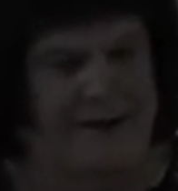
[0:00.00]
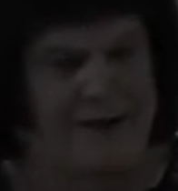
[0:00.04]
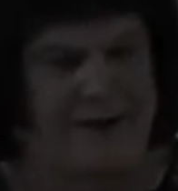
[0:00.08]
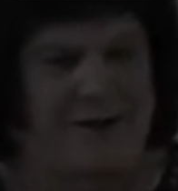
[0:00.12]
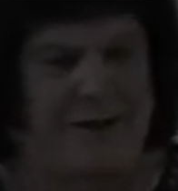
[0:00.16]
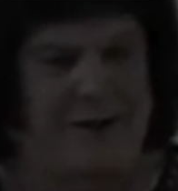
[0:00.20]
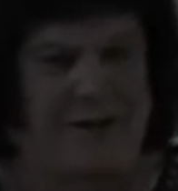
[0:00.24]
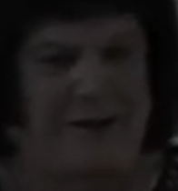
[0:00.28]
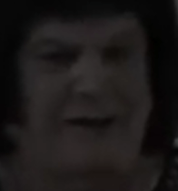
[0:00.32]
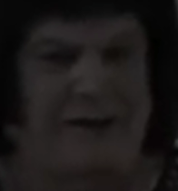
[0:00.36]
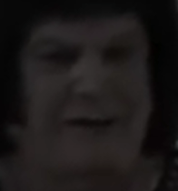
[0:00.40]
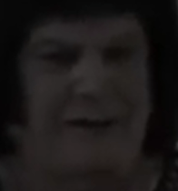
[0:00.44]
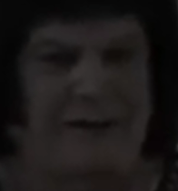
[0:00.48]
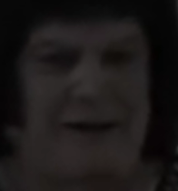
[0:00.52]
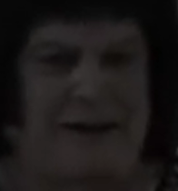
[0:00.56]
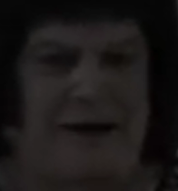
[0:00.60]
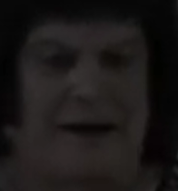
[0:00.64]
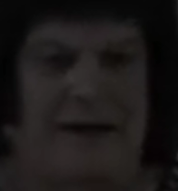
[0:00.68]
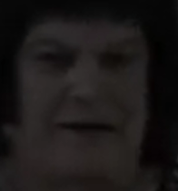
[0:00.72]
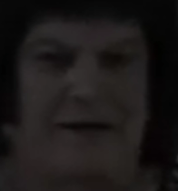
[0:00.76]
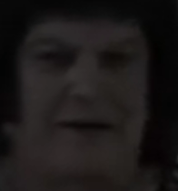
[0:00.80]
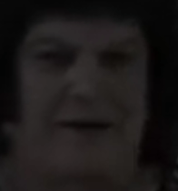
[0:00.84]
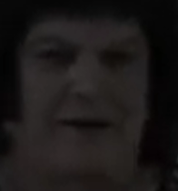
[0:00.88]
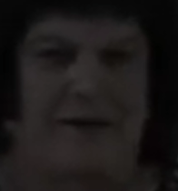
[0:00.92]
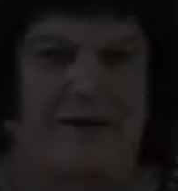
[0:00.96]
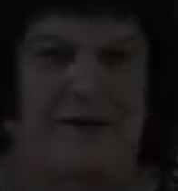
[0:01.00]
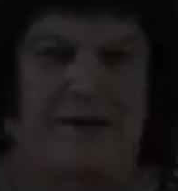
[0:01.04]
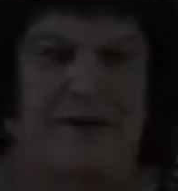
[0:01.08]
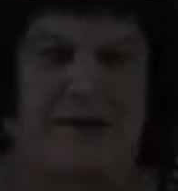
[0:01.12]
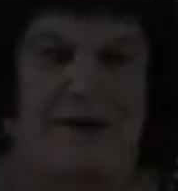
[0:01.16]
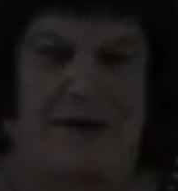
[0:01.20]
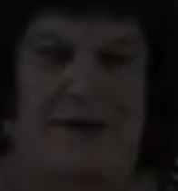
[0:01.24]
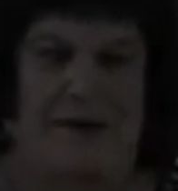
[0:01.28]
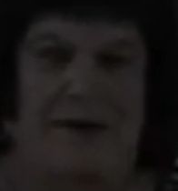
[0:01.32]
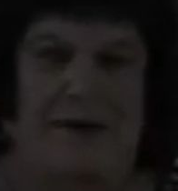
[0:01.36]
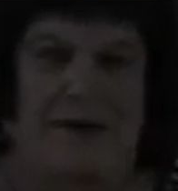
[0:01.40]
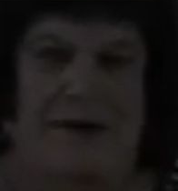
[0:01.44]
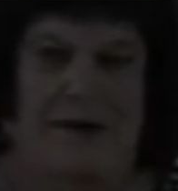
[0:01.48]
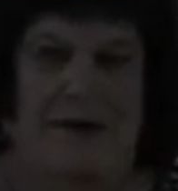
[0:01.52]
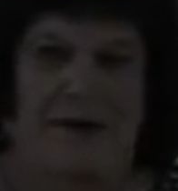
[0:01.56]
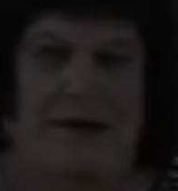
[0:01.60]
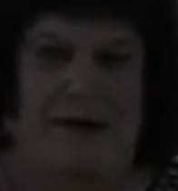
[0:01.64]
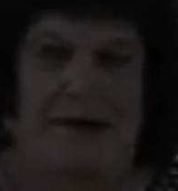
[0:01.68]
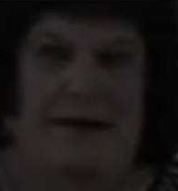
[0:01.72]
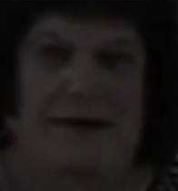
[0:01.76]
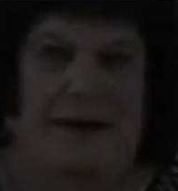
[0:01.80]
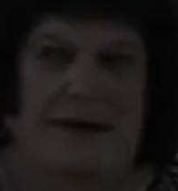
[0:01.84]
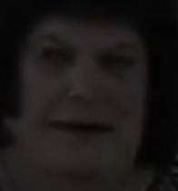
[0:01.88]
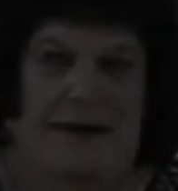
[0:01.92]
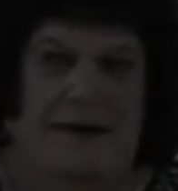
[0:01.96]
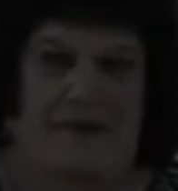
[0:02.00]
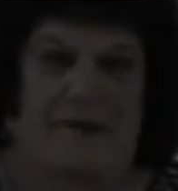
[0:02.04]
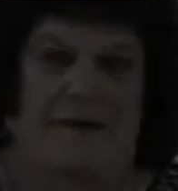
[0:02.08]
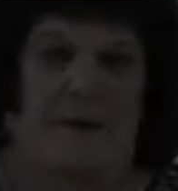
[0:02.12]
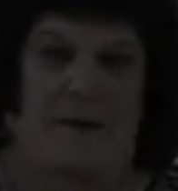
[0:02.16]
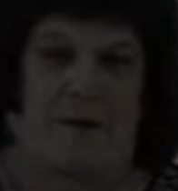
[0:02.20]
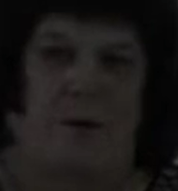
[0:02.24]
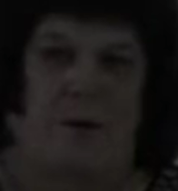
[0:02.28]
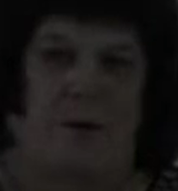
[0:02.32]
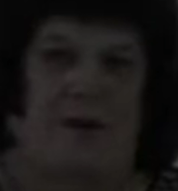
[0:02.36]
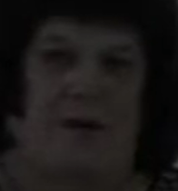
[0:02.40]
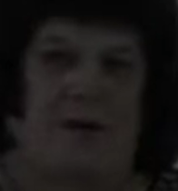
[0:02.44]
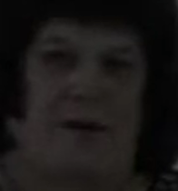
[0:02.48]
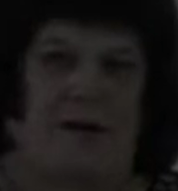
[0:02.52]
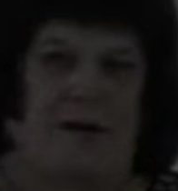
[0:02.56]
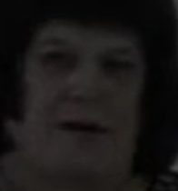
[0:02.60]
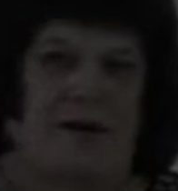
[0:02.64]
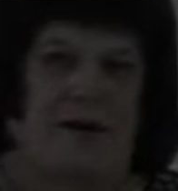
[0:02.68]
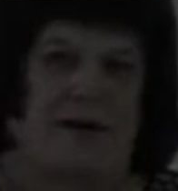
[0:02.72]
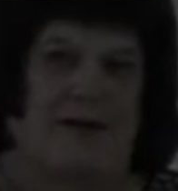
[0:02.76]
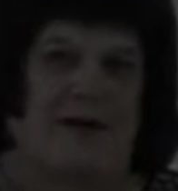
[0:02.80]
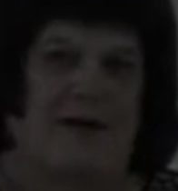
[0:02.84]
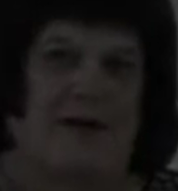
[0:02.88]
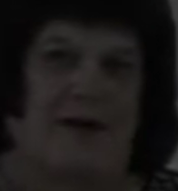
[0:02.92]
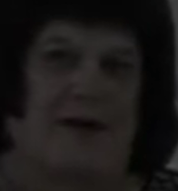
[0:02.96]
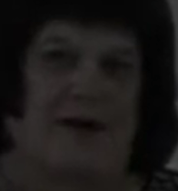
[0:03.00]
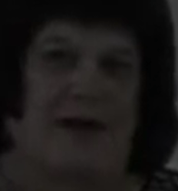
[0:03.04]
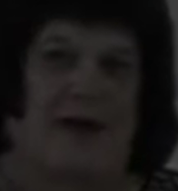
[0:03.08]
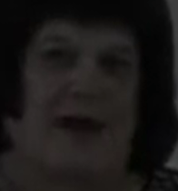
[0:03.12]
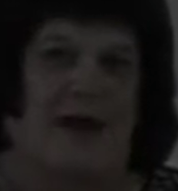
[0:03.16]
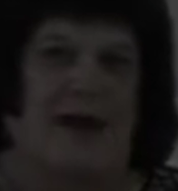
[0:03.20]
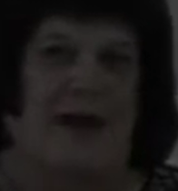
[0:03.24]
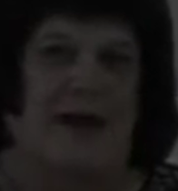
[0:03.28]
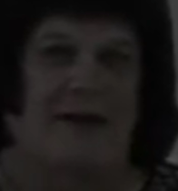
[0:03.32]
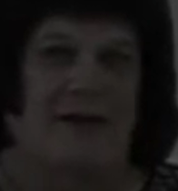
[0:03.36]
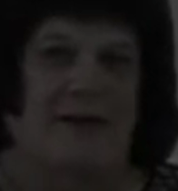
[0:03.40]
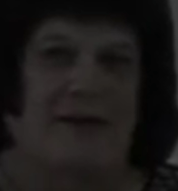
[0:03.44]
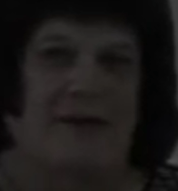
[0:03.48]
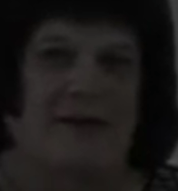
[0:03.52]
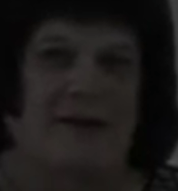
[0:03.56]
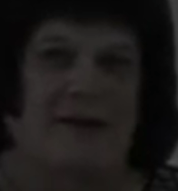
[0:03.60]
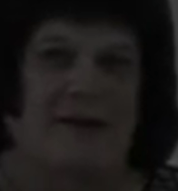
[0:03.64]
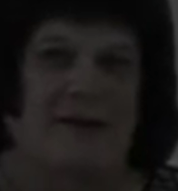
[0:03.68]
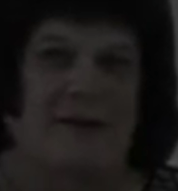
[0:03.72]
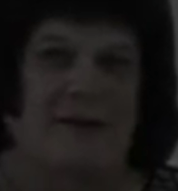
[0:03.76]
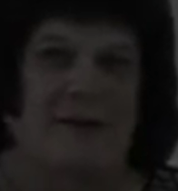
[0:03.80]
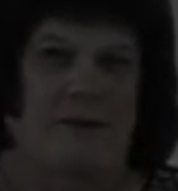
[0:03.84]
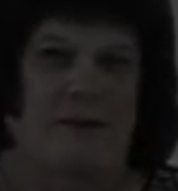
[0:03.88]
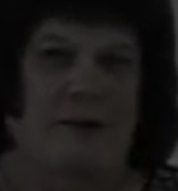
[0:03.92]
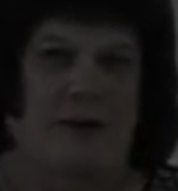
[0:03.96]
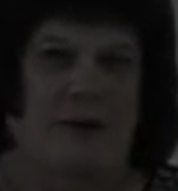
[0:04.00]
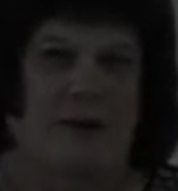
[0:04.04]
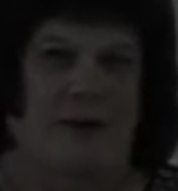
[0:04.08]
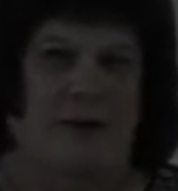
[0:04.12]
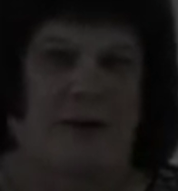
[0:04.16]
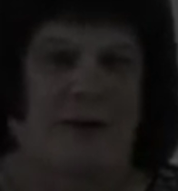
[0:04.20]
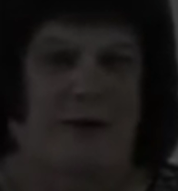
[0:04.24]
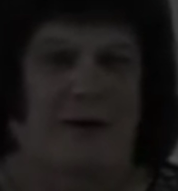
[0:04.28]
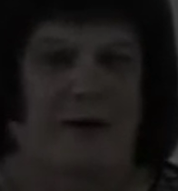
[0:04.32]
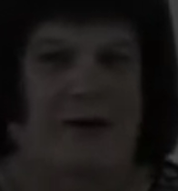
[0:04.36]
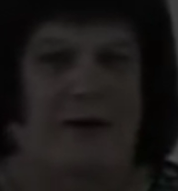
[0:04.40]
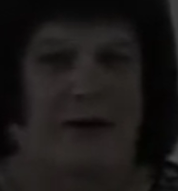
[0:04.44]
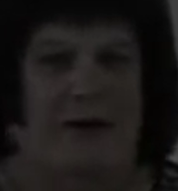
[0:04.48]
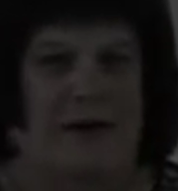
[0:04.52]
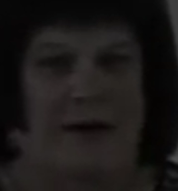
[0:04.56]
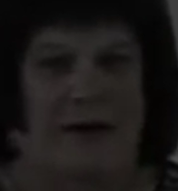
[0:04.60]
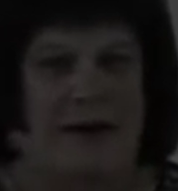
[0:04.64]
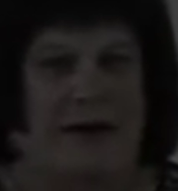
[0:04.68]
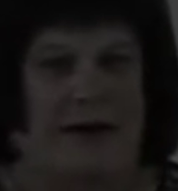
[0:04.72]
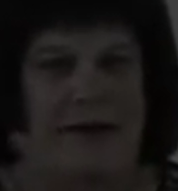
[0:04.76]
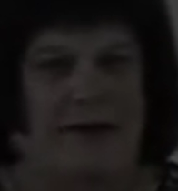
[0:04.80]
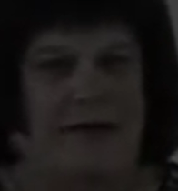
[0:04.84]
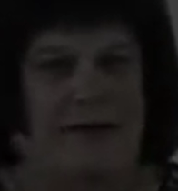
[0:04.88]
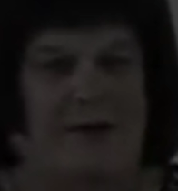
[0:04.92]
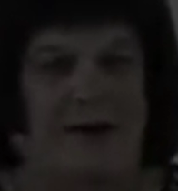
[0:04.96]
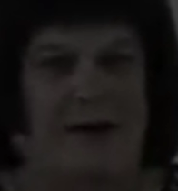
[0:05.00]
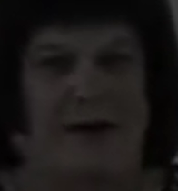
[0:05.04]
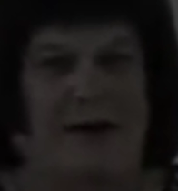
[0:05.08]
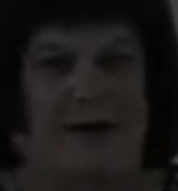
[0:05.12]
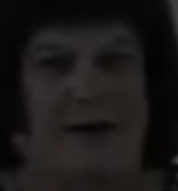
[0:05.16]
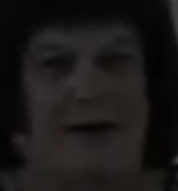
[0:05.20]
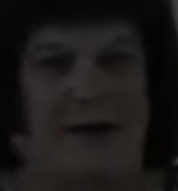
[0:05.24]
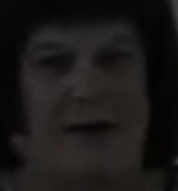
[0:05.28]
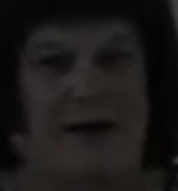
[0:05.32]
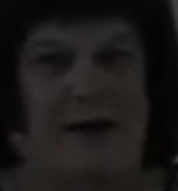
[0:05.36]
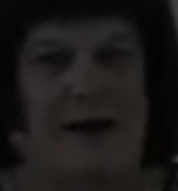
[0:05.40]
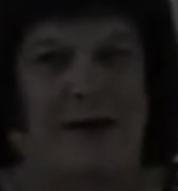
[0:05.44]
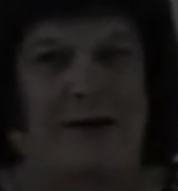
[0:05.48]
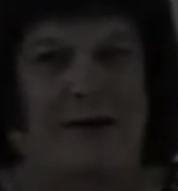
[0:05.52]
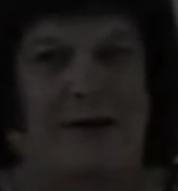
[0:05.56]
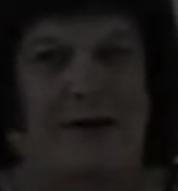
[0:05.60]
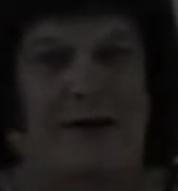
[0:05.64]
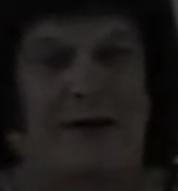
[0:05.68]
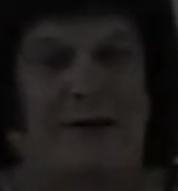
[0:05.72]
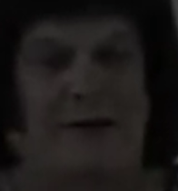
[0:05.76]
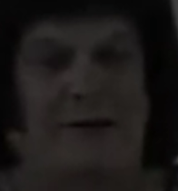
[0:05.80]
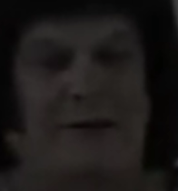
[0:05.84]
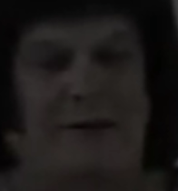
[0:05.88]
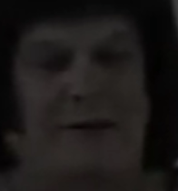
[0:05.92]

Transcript: said to me, if it were not safe, we would not have allowed it.